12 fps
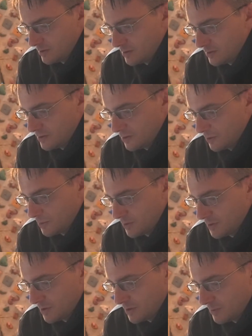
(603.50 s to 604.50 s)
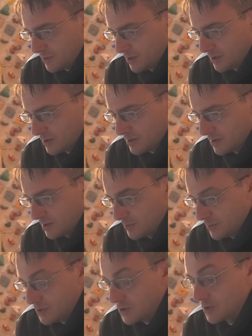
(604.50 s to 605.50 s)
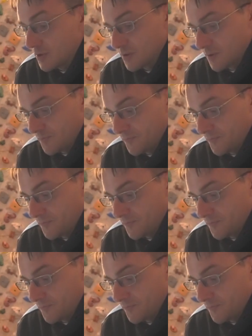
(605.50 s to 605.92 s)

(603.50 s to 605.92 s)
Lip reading: slopers and pockets and pinches.